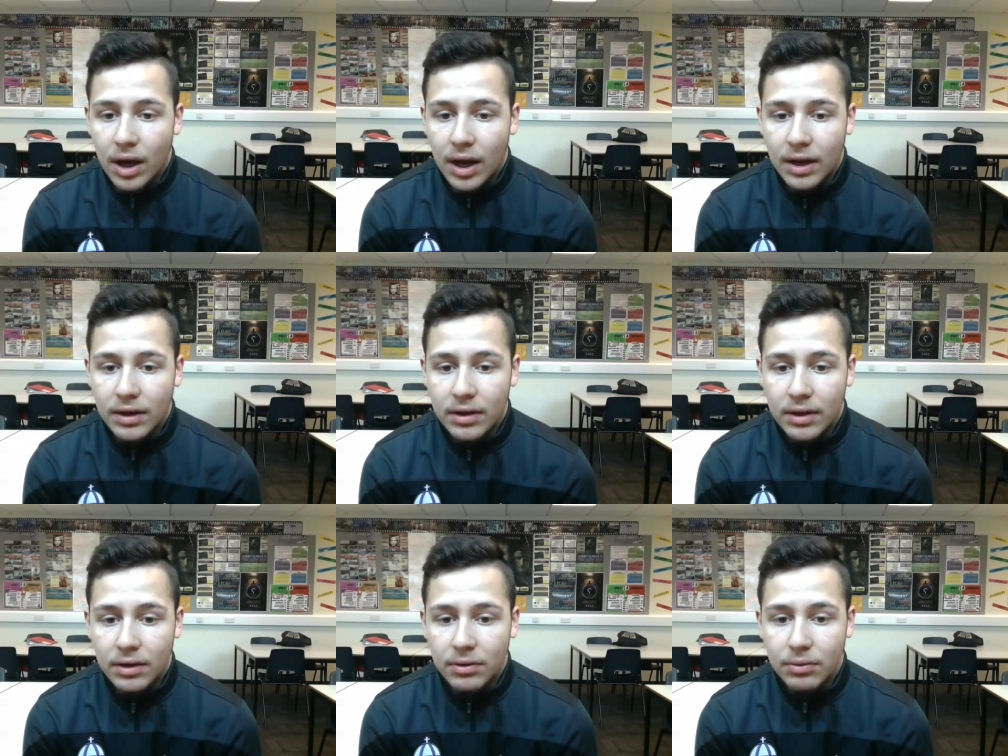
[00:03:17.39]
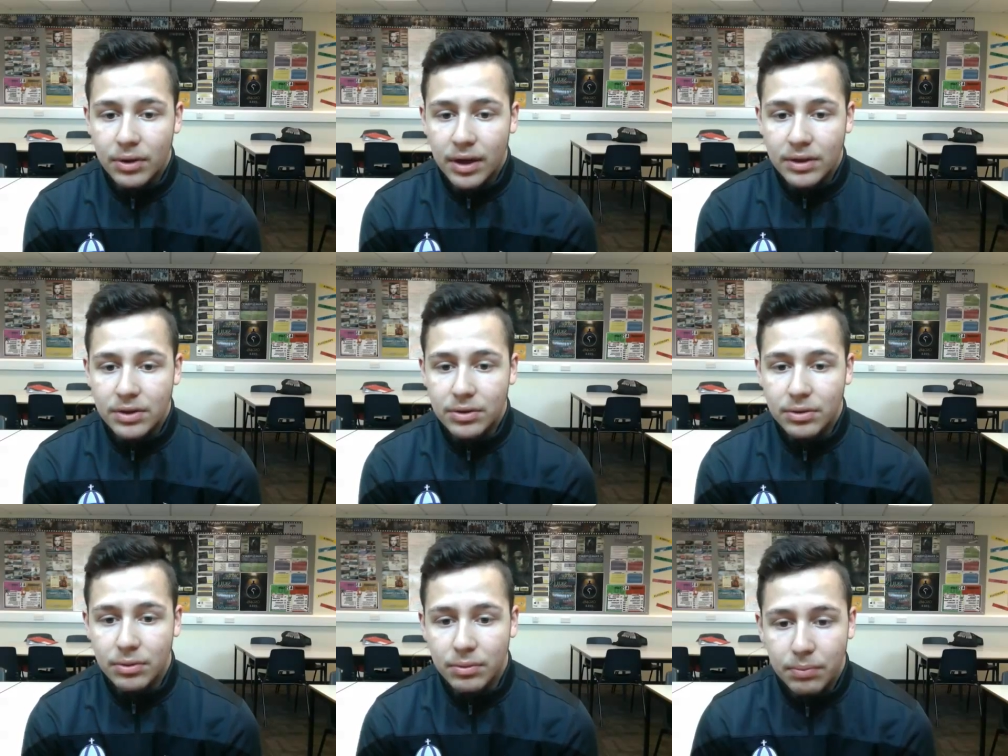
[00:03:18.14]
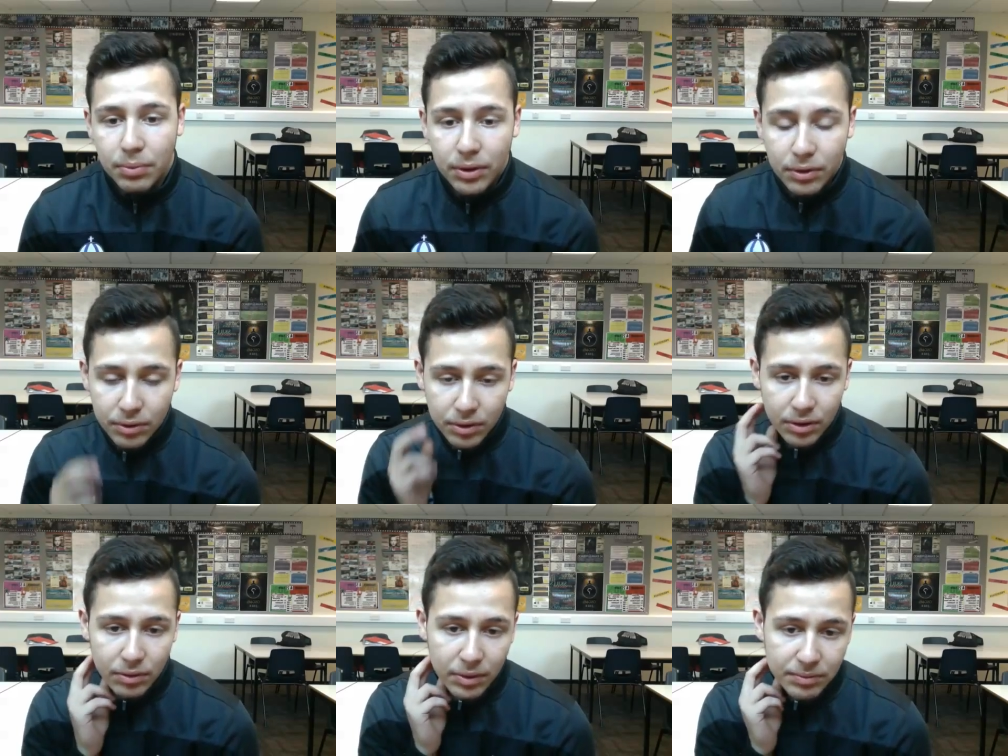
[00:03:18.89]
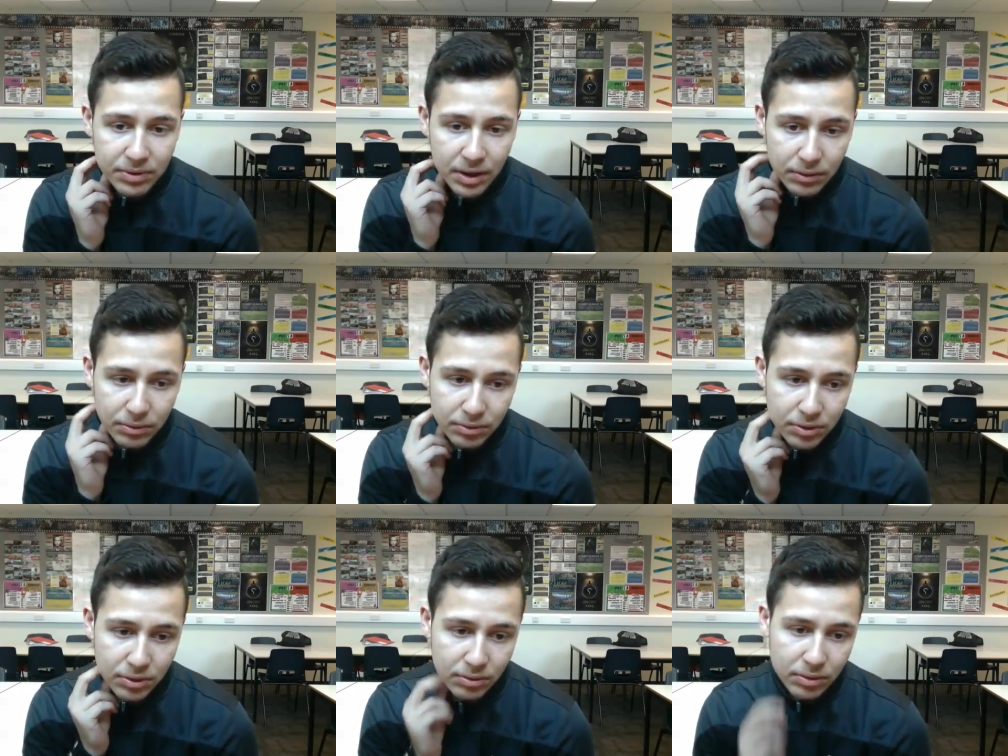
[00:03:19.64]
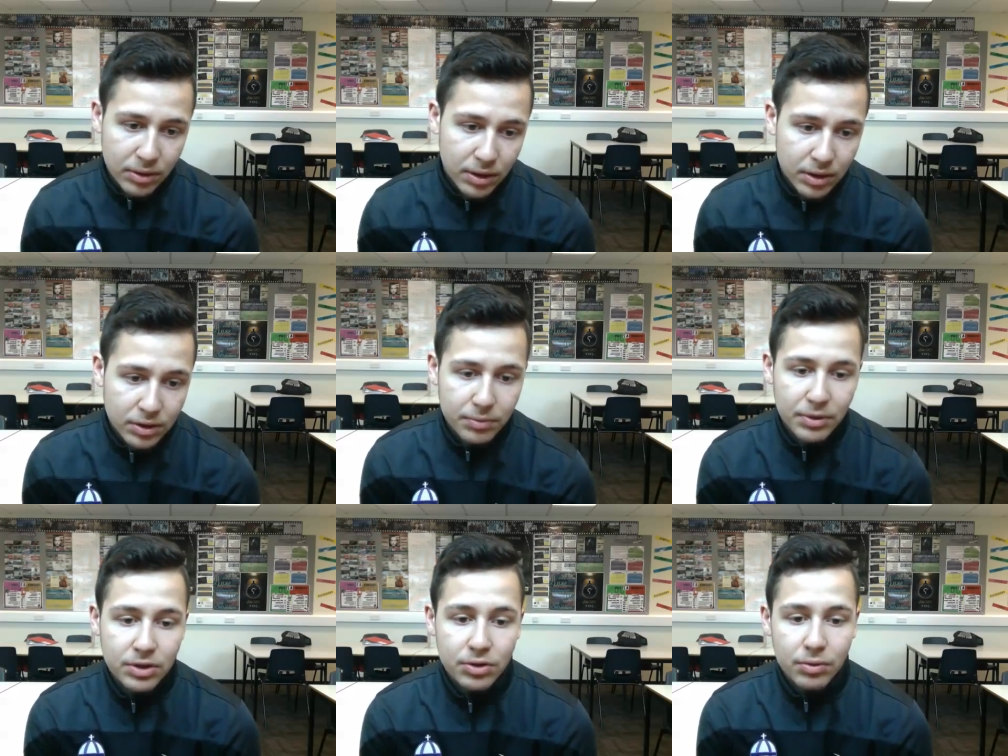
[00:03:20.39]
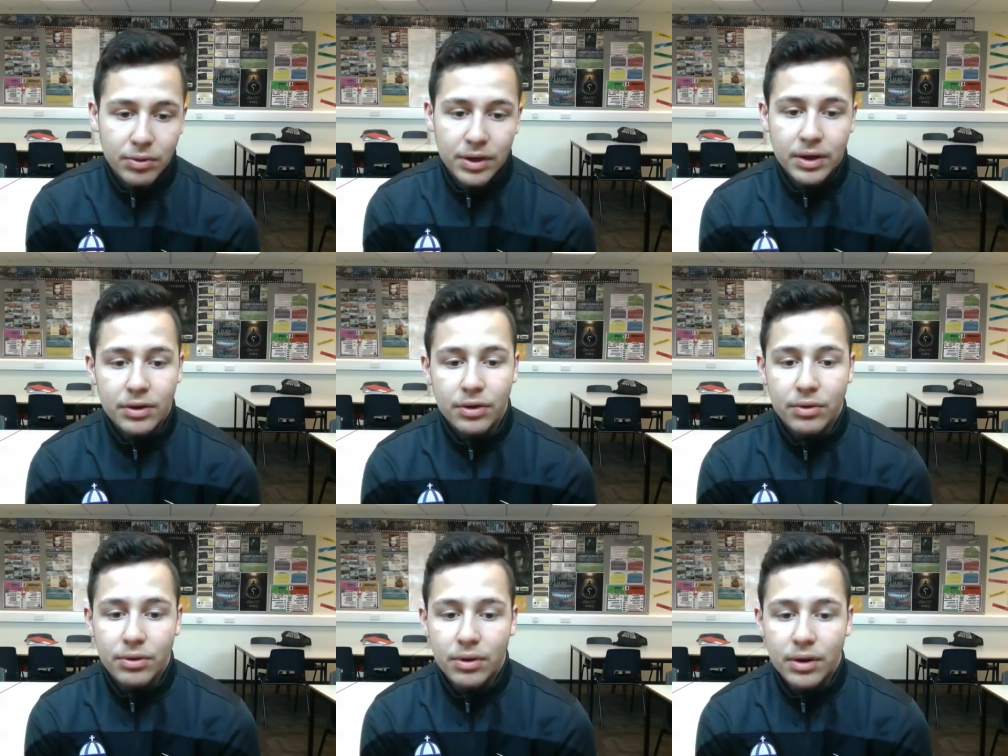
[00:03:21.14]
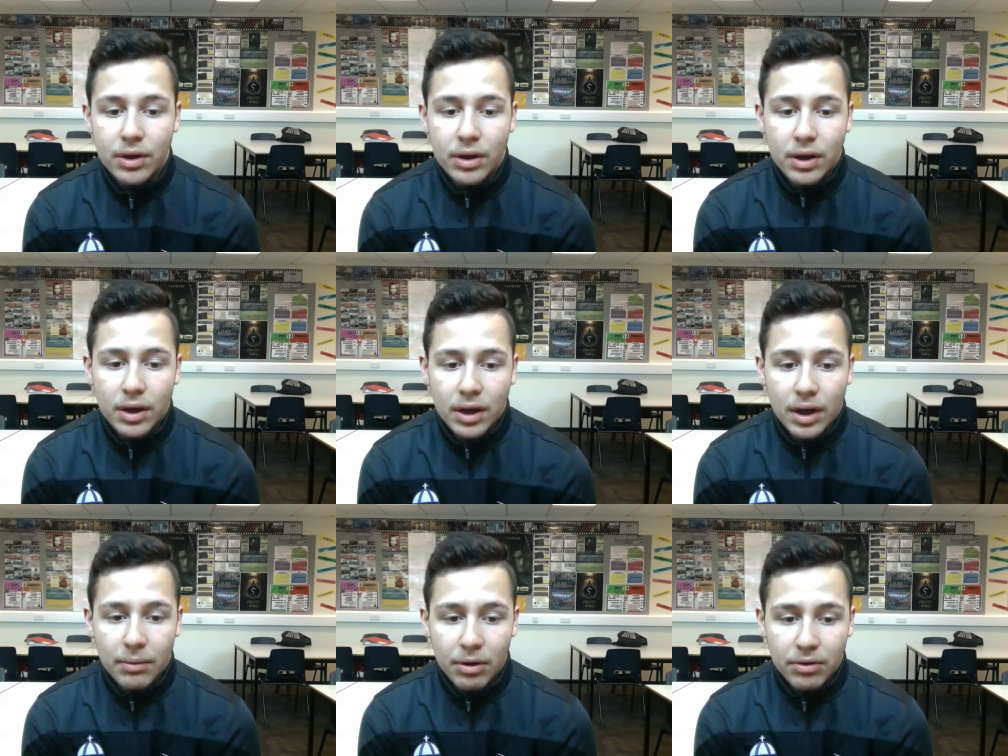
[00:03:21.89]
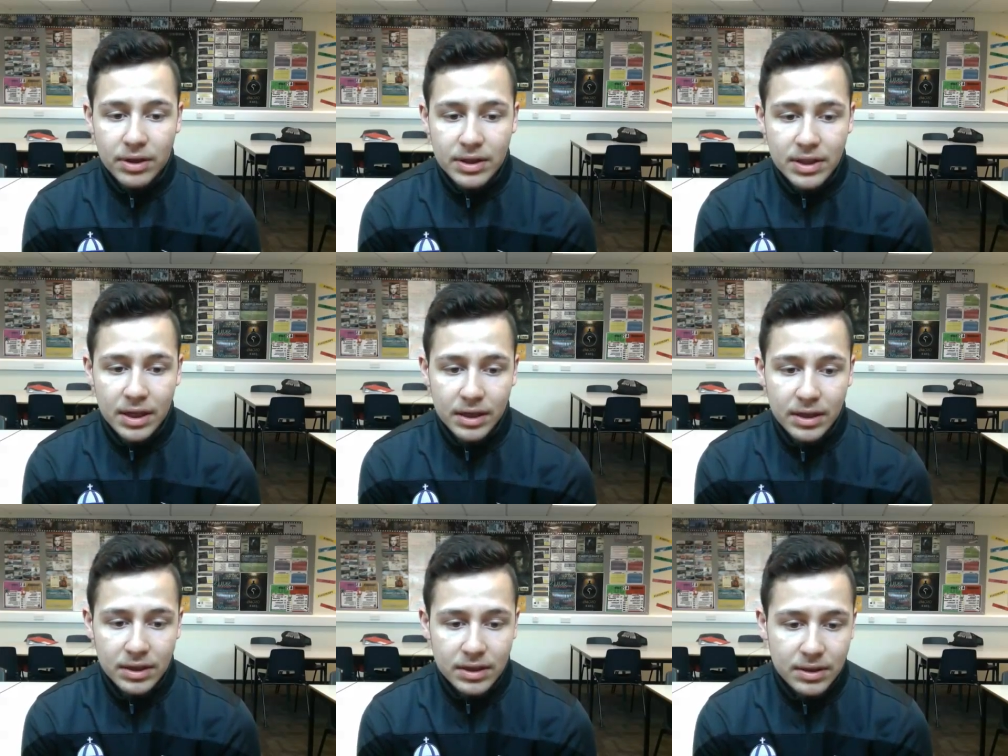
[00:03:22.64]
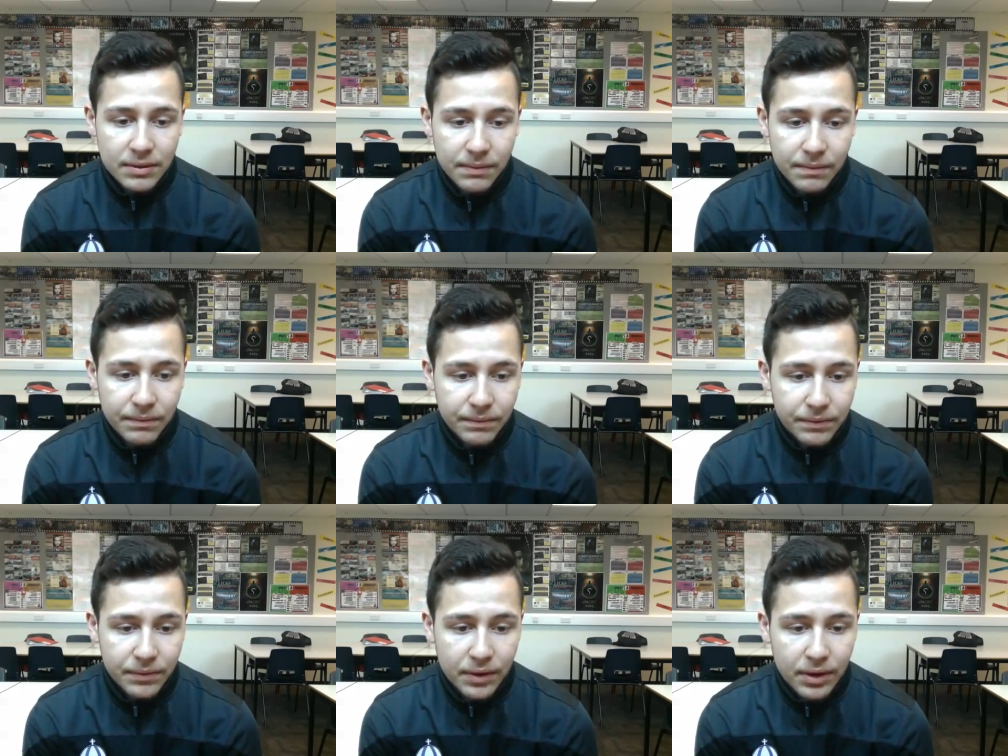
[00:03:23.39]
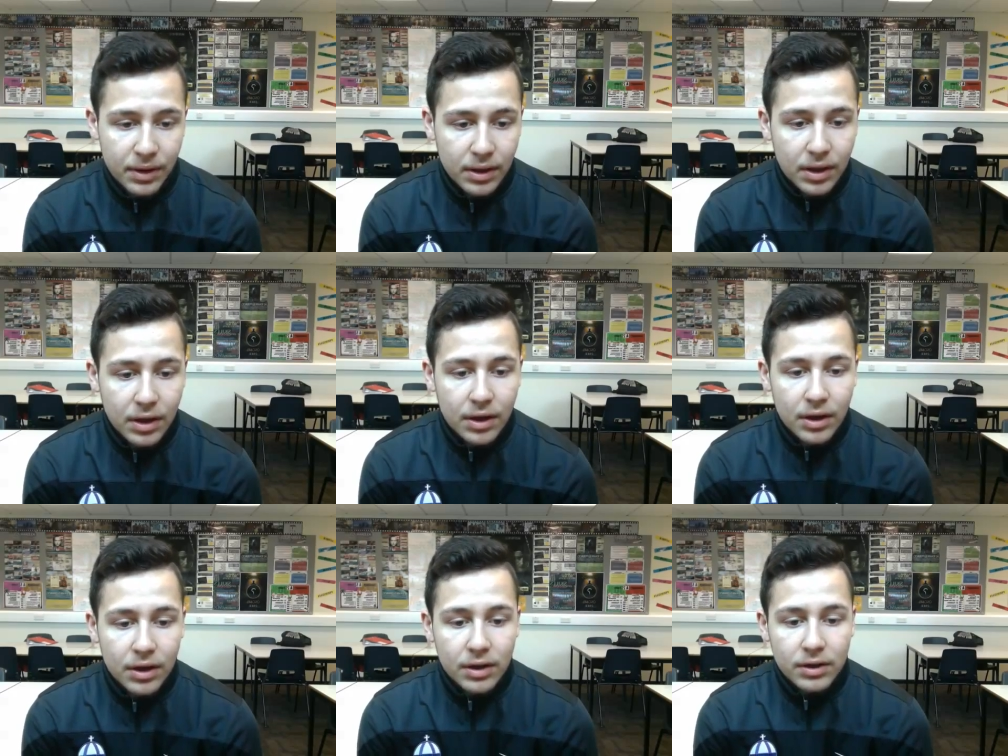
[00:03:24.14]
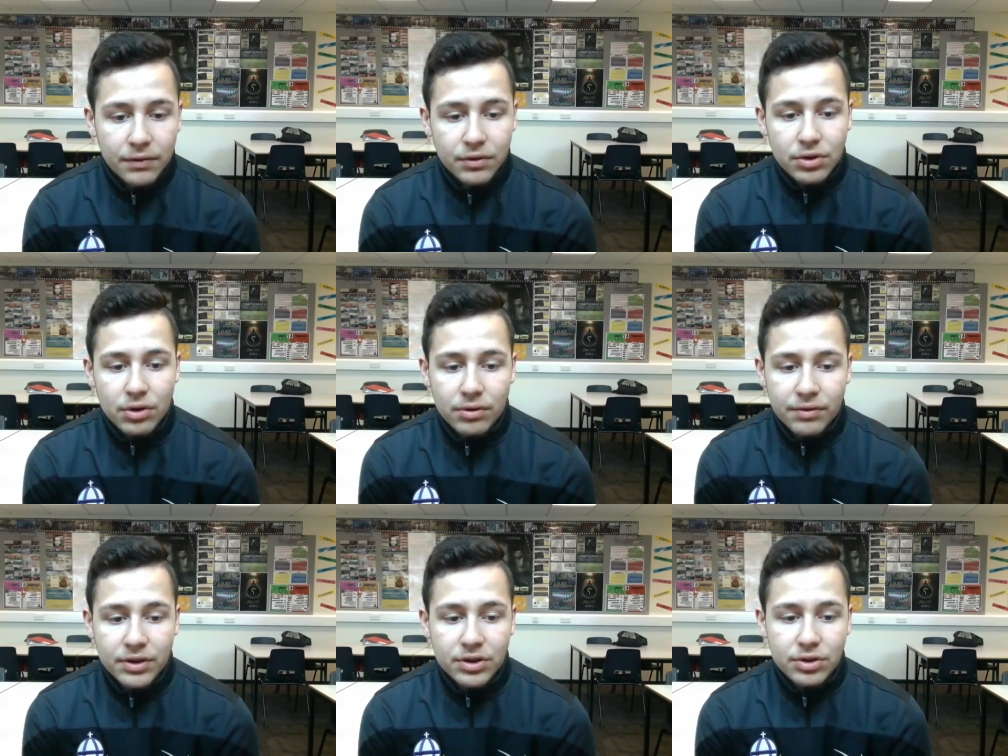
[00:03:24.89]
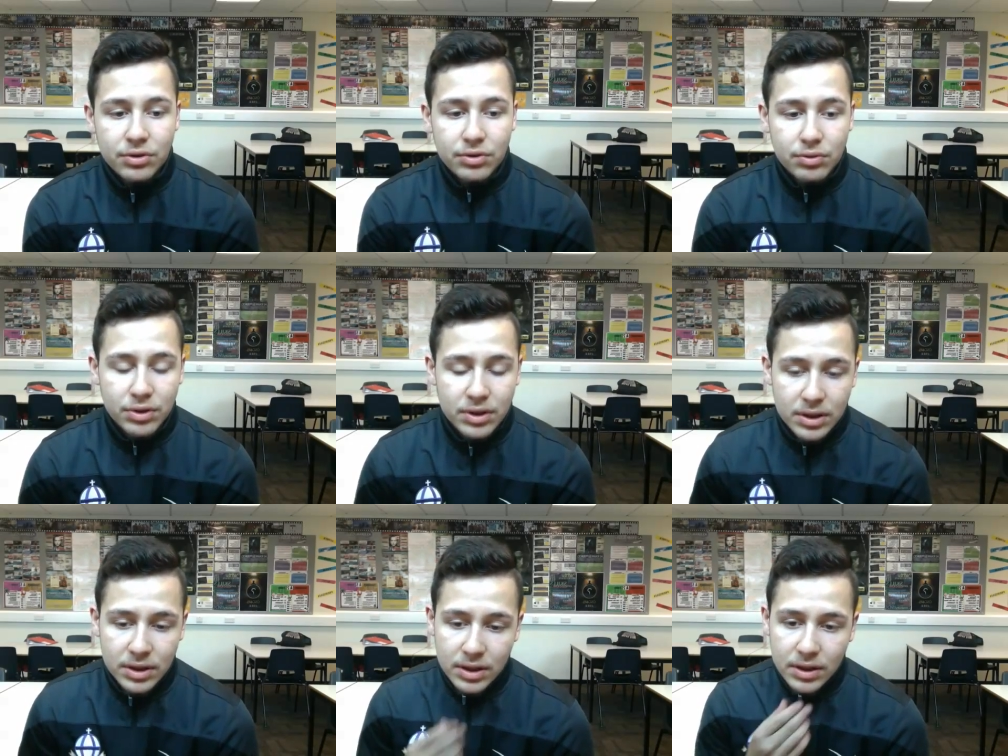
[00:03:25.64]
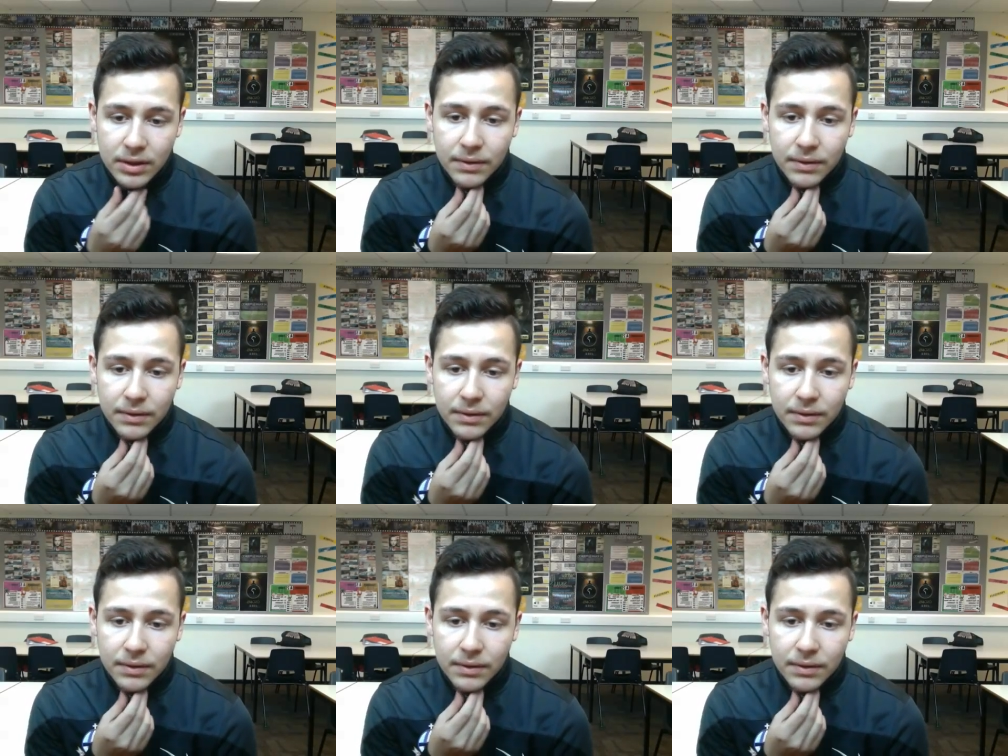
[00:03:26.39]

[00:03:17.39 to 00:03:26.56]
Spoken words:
and we had to put it on our website also to make sure we knew about these techniques. The photography shoots was